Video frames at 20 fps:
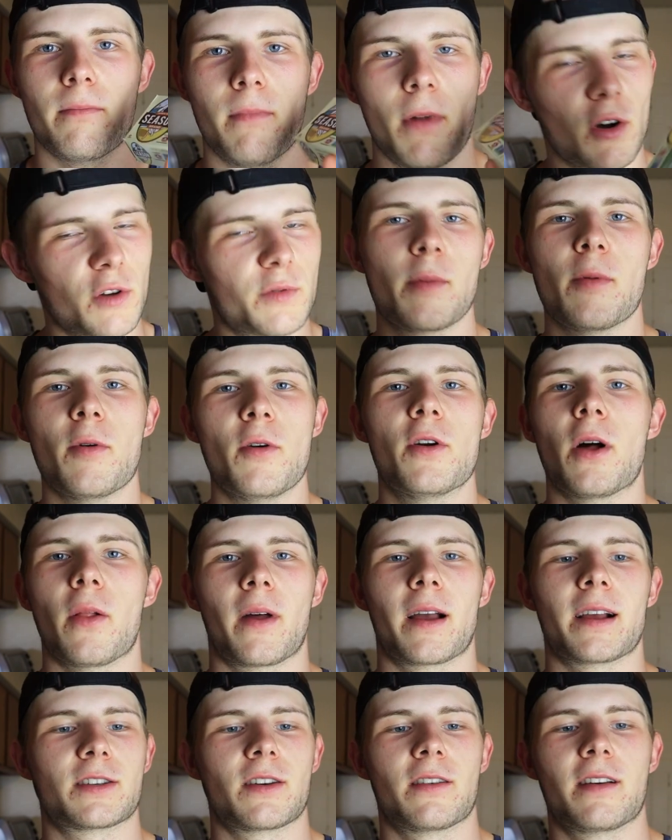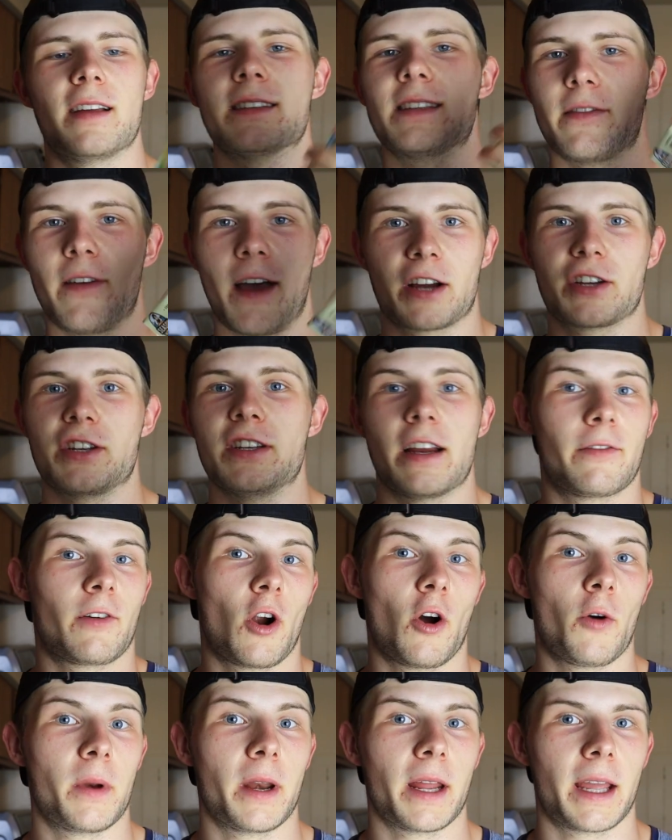Most people who don't like sardines have actually never
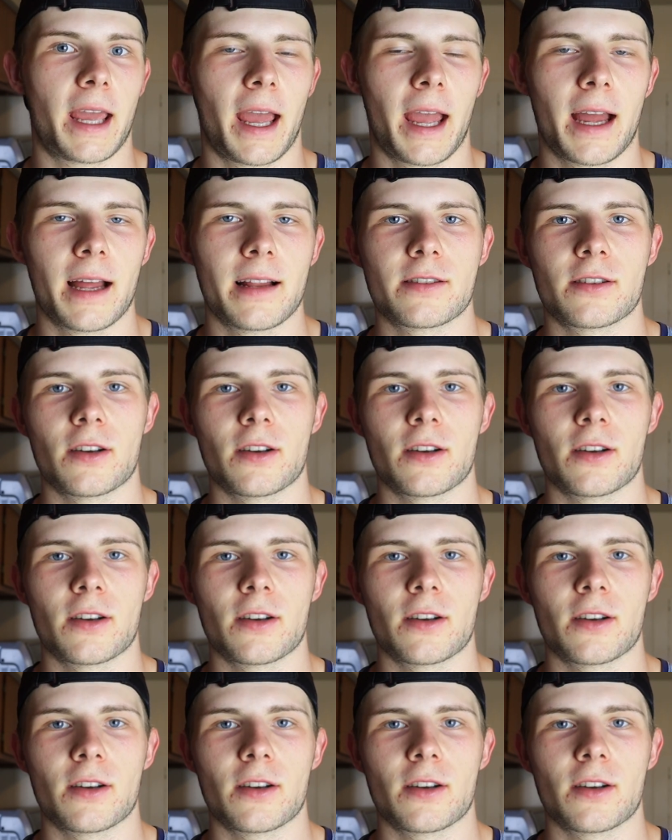opened a can,